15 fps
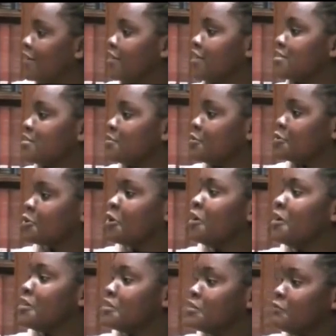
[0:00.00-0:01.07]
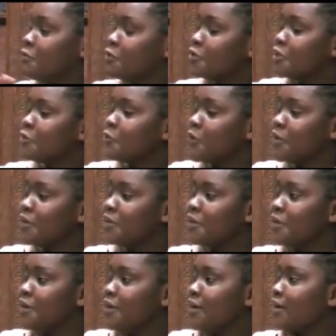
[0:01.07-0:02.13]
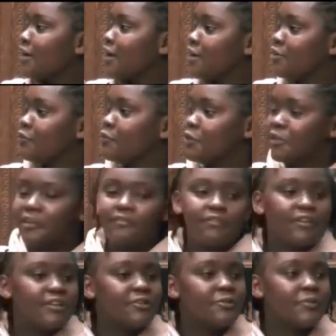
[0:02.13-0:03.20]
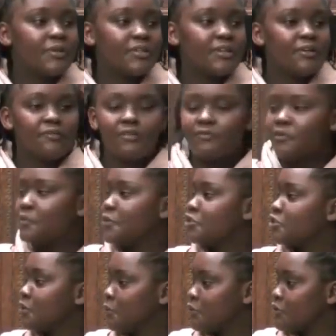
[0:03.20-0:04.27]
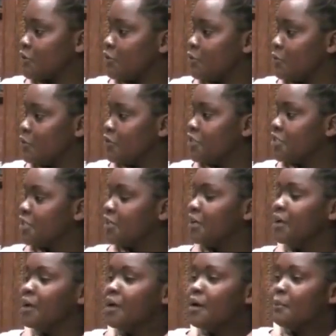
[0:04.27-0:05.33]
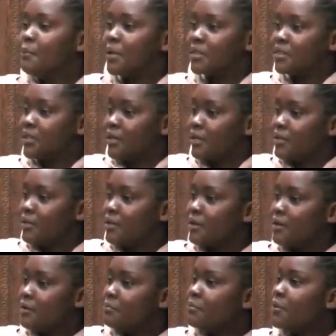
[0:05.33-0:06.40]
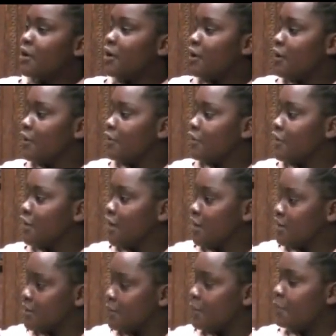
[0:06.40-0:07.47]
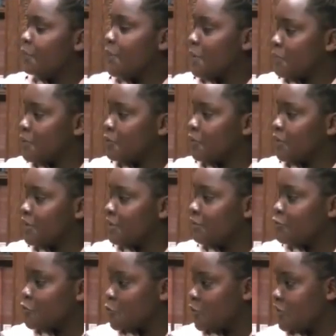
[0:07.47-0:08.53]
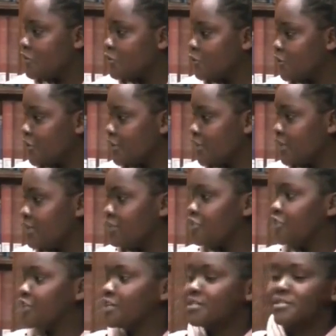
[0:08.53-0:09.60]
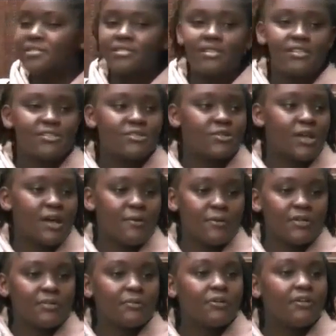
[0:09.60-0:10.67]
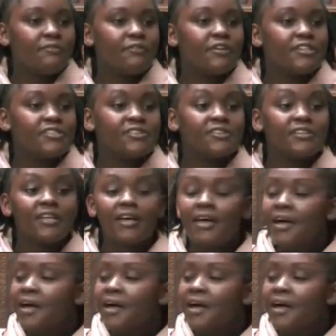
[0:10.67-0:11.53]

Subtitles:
That's a brochure. The folder one kind of will give you a little bit of information about the community, but the other paper with the trees on it and the chickens is what I'm going to focus on.